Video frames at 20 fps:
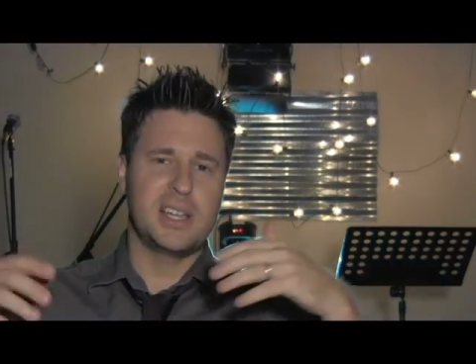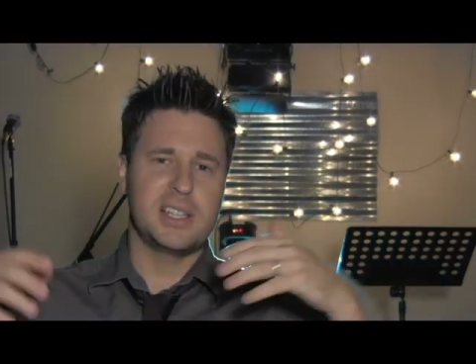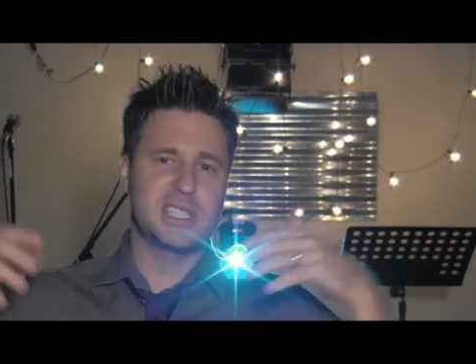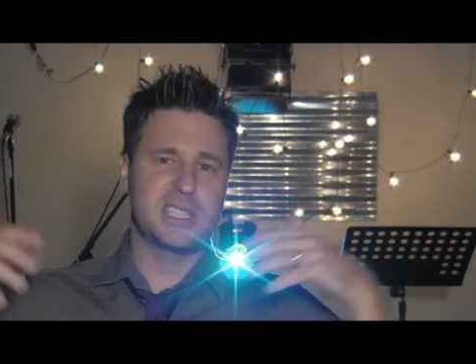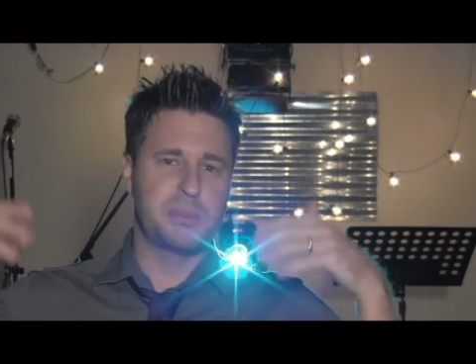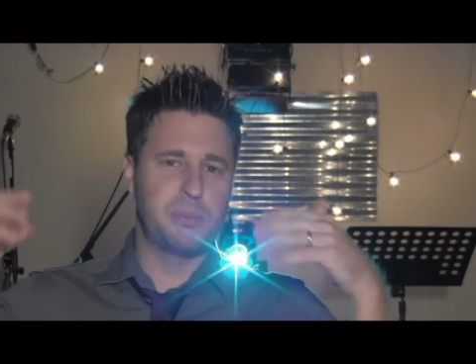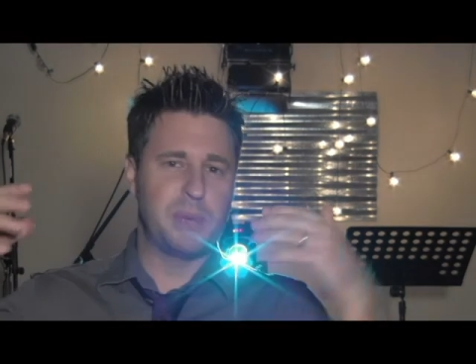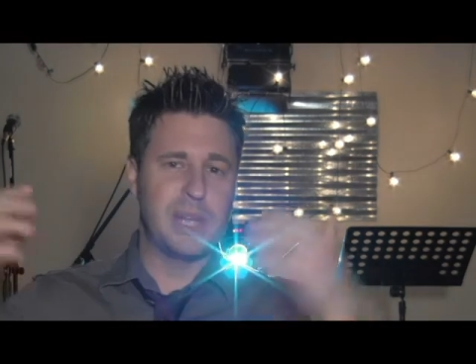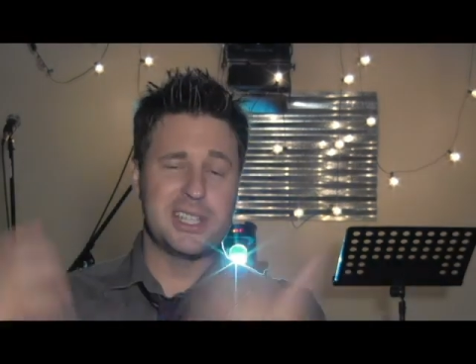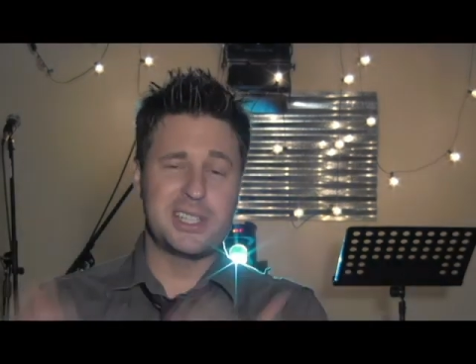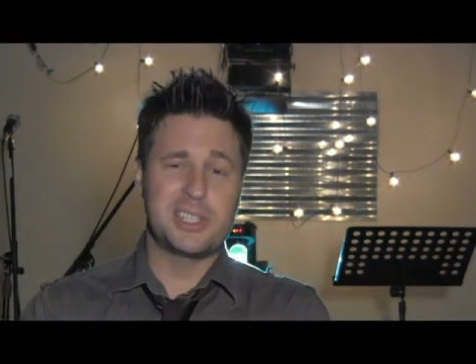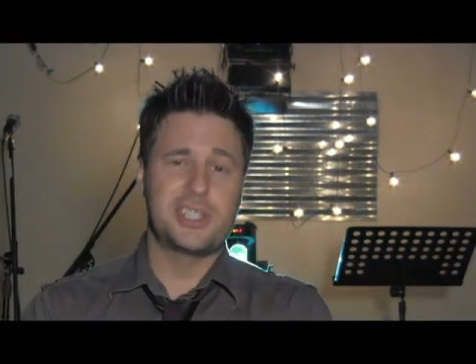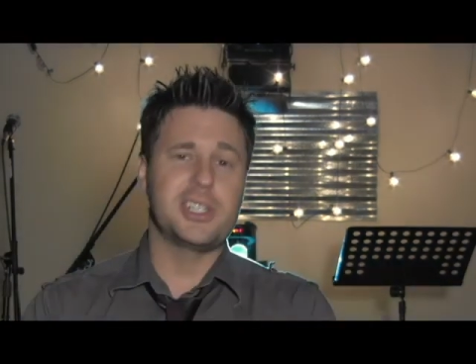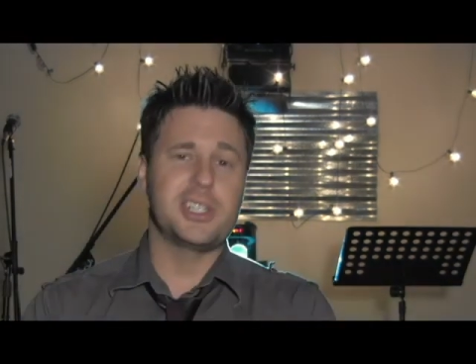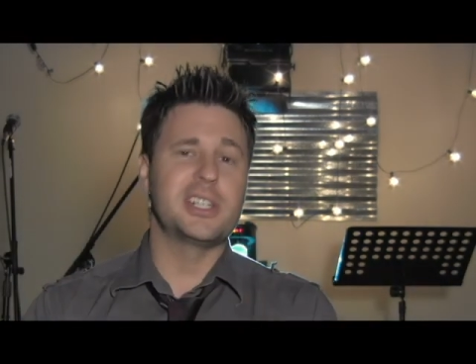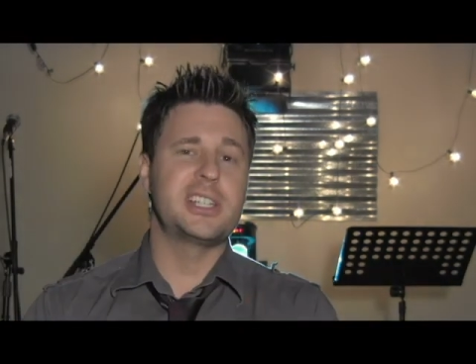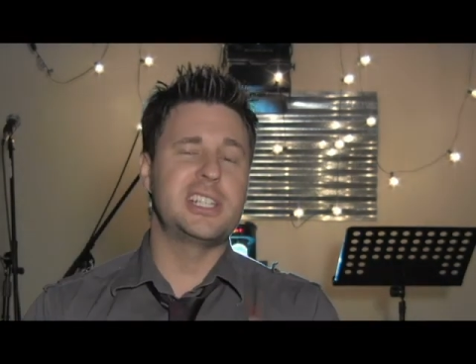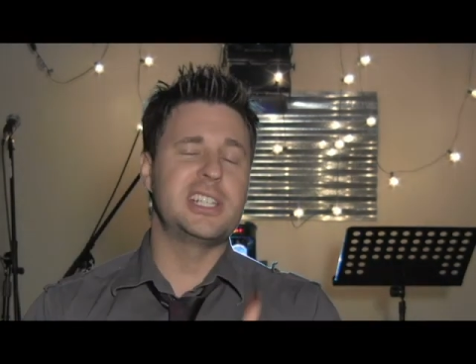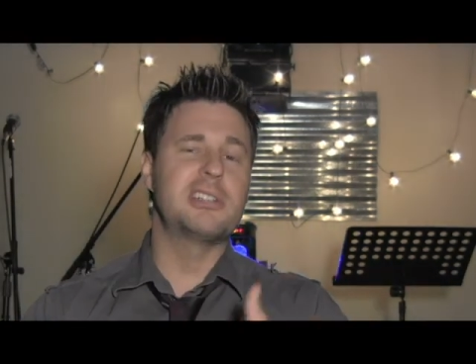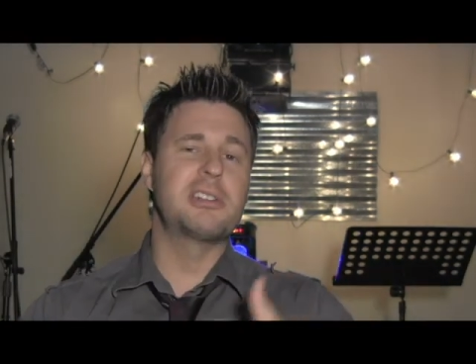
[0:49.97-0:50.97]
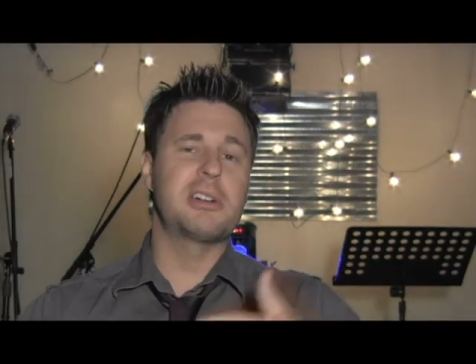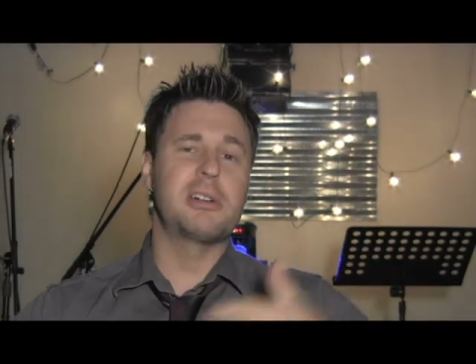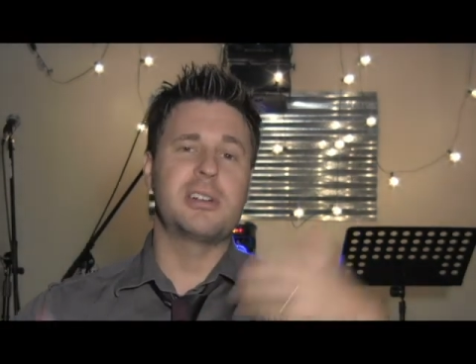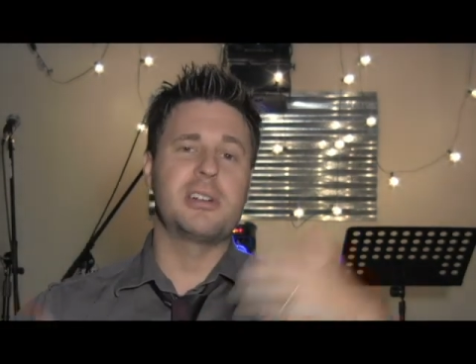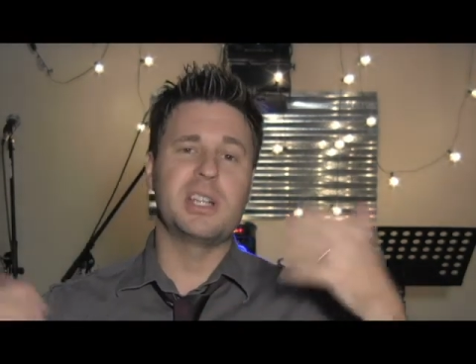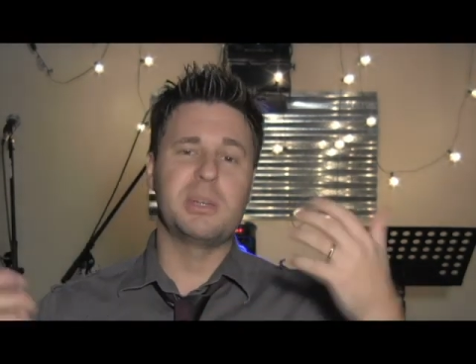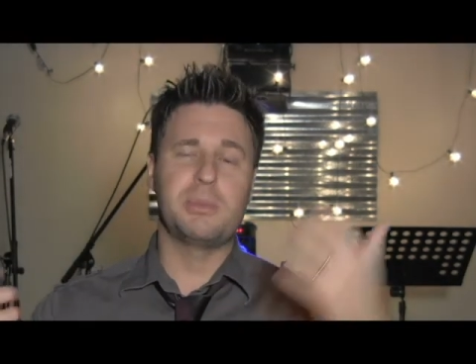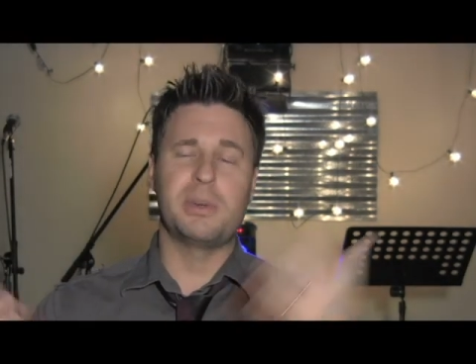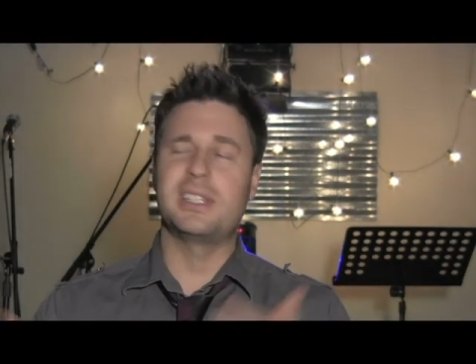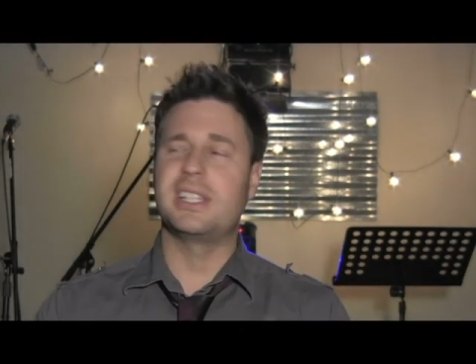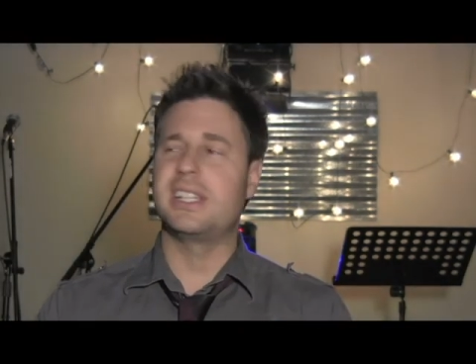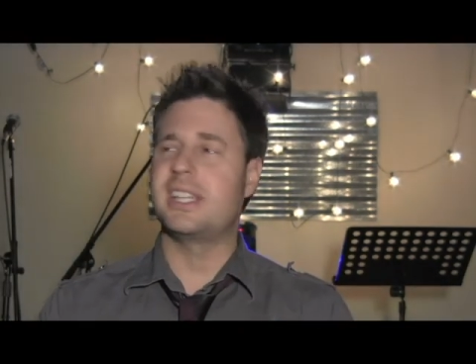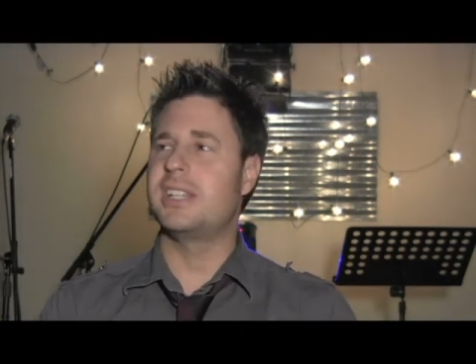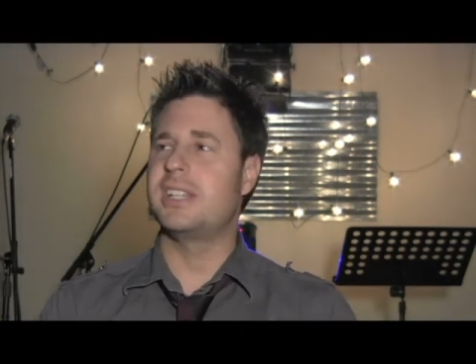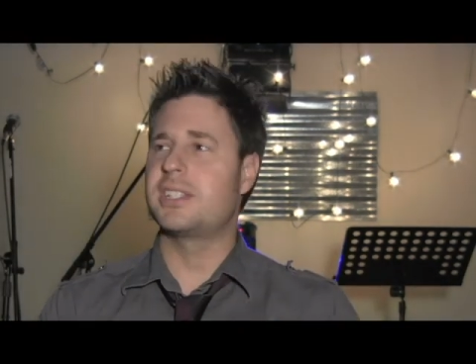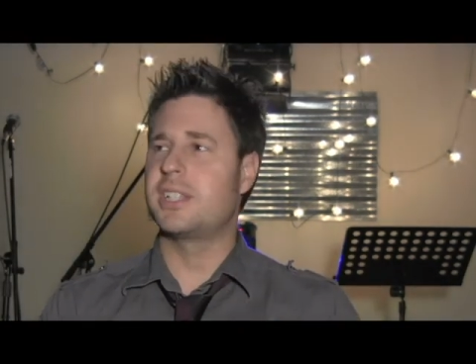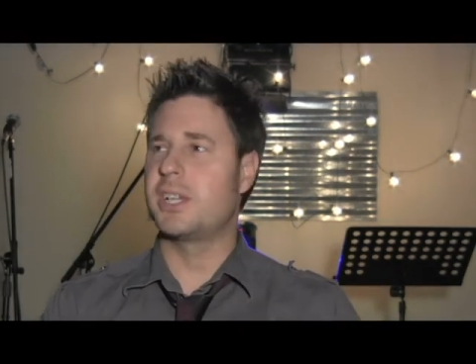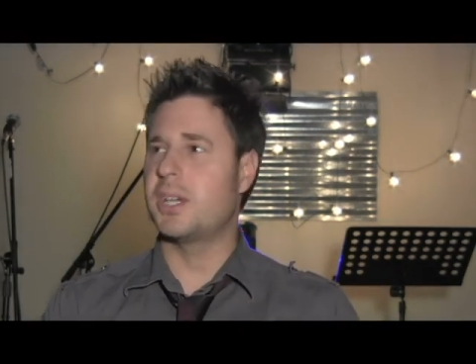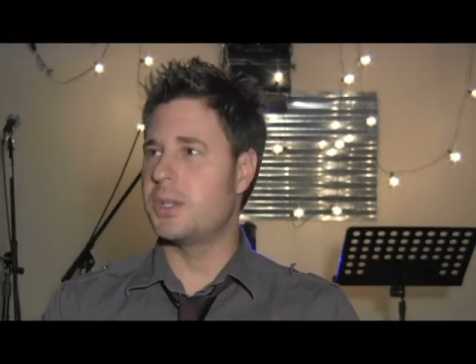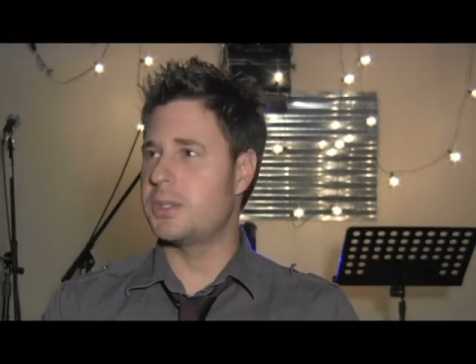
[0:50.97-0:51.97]
a space junkie growing up on the
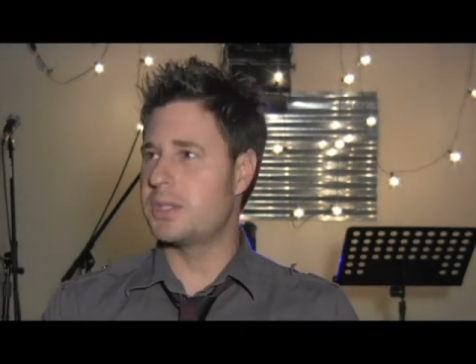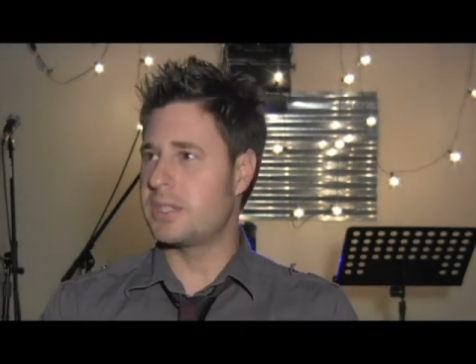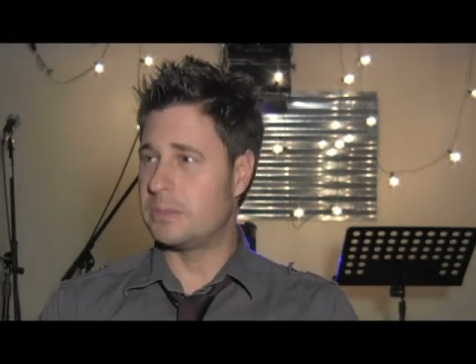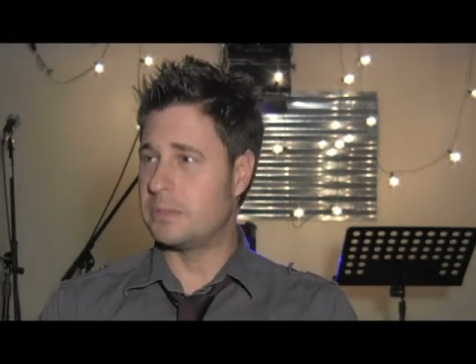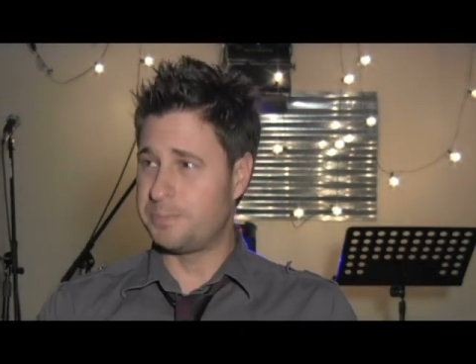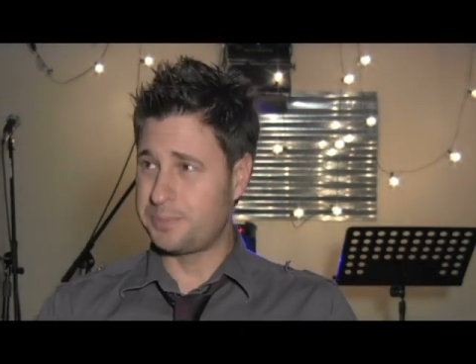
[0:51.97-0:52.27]
East Coast,